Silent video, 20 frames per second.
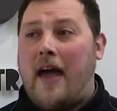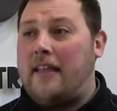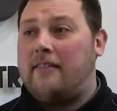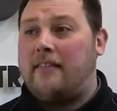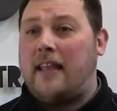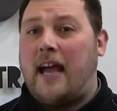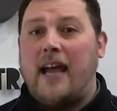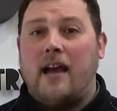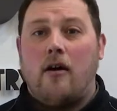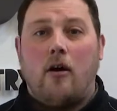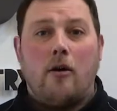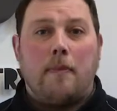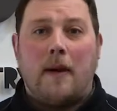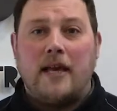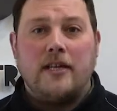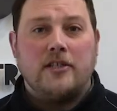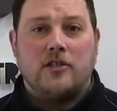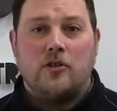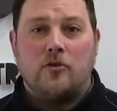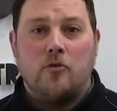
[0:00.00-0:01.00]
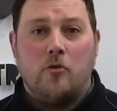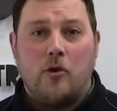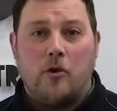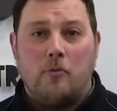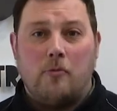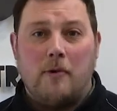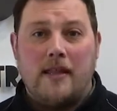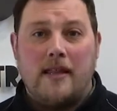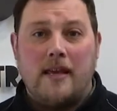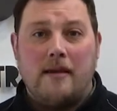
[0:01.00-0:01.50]
day I placed an order
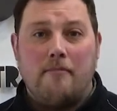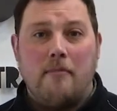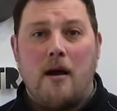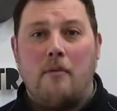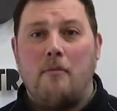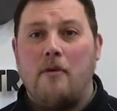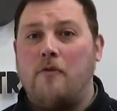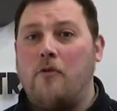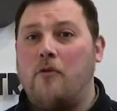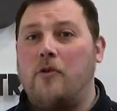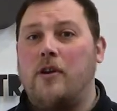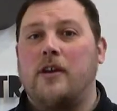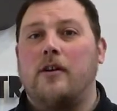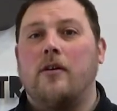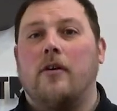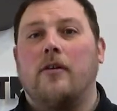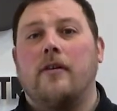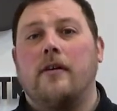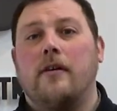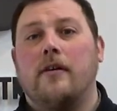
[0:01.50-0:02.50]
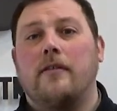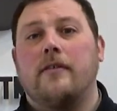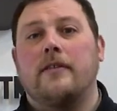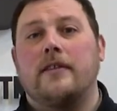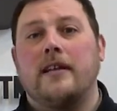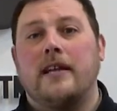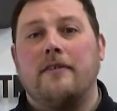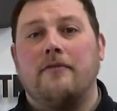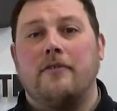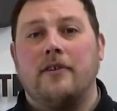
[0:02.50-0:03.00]
with him, and we've already got the
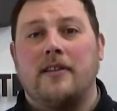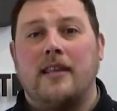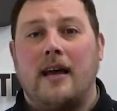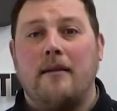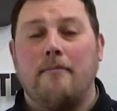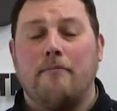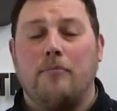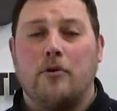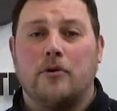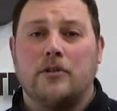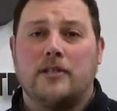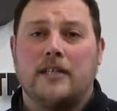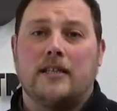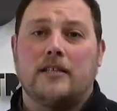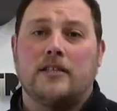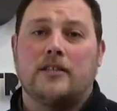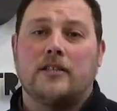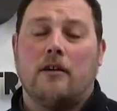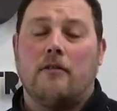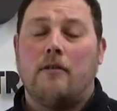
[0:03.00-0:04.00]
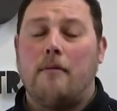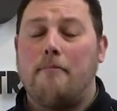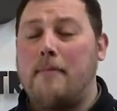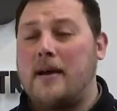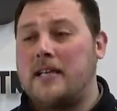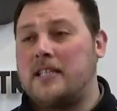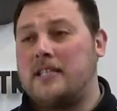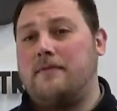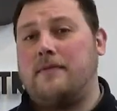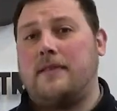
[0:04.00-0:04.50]
delivery date booked in. So a
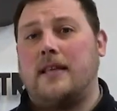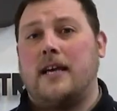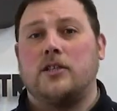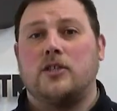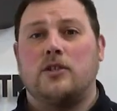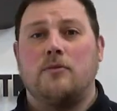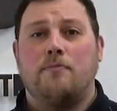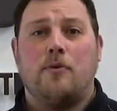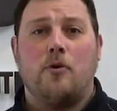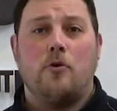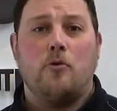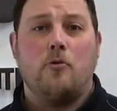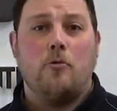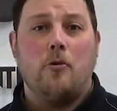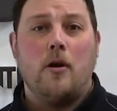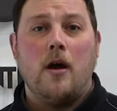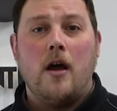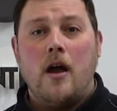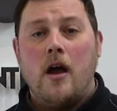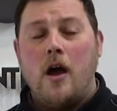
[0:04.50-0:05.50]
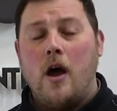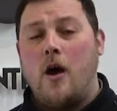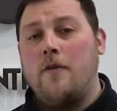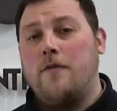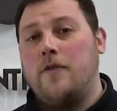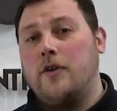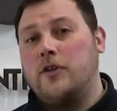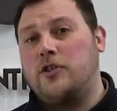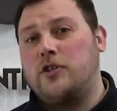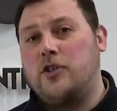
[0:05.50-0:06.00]
massive thanks to Paul
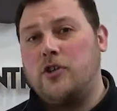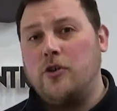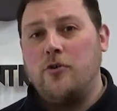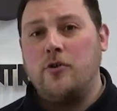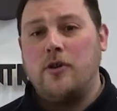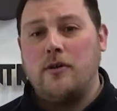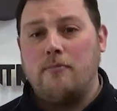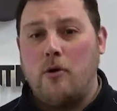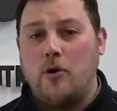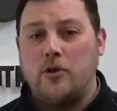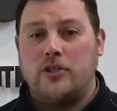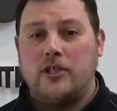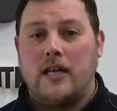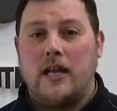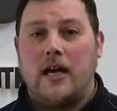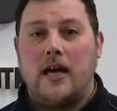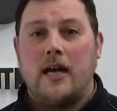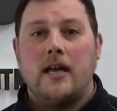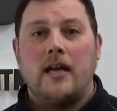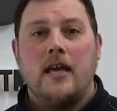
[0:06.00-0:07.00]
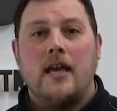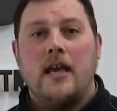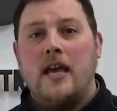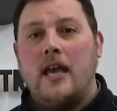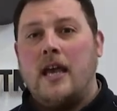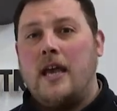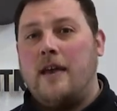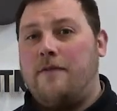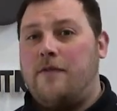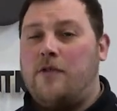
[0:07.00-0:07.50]
over at Tudor Modular.
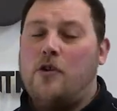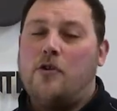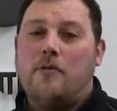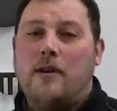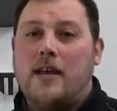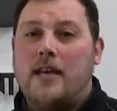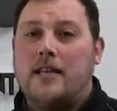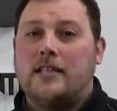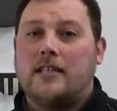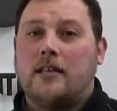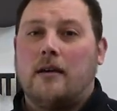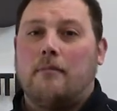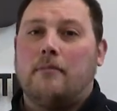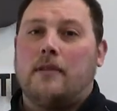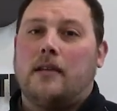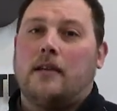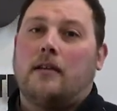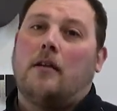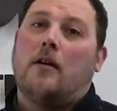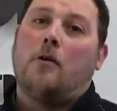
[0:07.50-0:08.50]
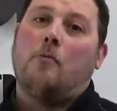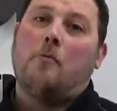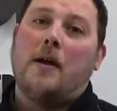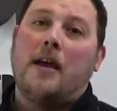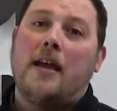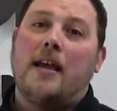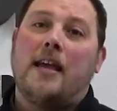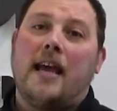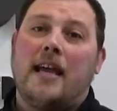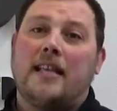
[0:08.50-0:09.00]
If you need something like
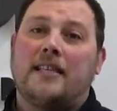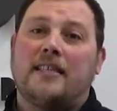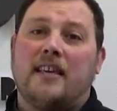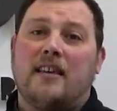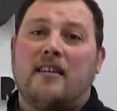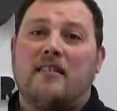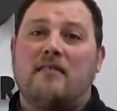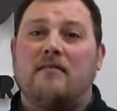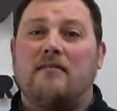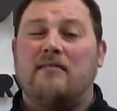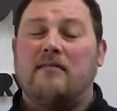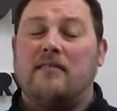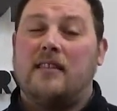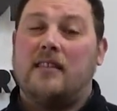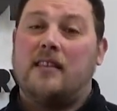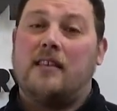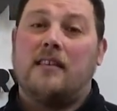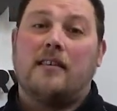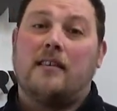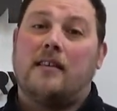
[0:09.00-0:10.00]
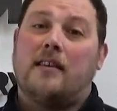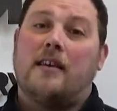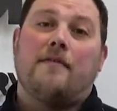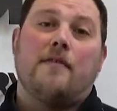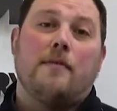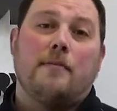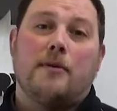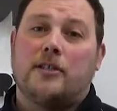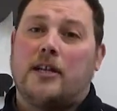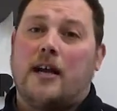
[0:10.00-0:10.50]
we're getting, give
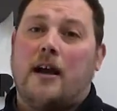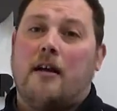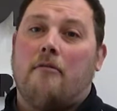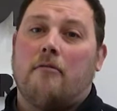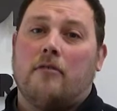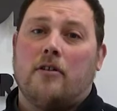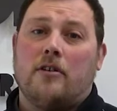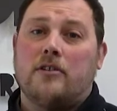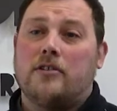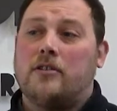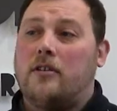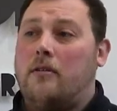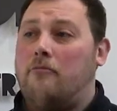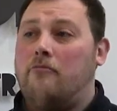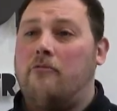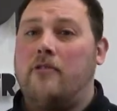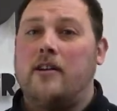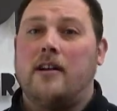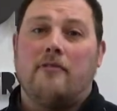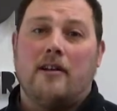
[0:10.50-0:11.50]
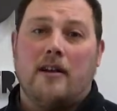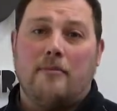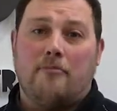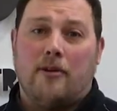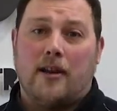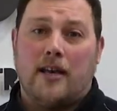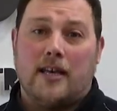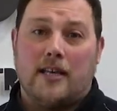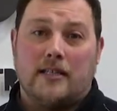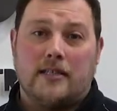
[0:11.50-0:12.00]
him a shout because I'm really, really
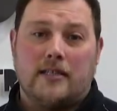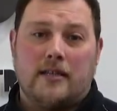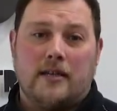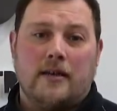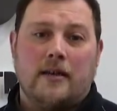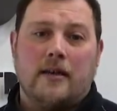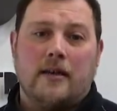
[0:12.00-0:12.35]
pleased.